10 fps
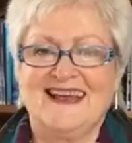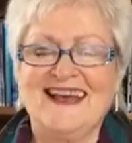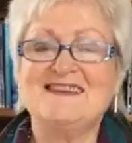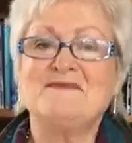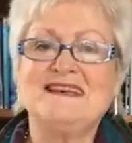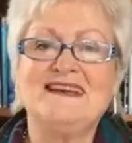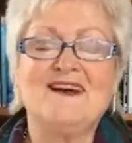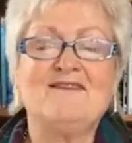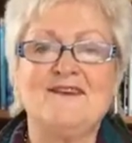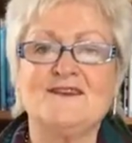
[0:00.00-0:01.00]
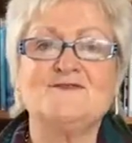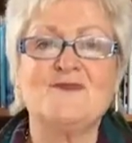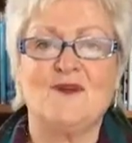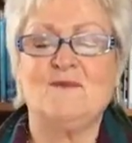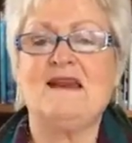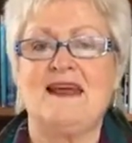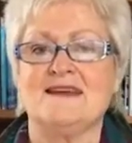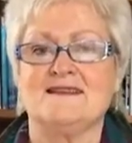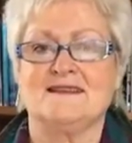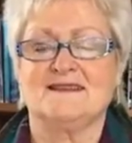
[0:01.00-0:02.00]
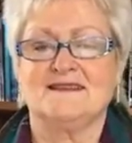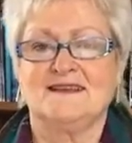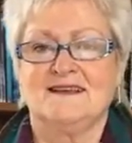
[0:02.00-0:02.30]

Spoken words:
as we did our first role plays,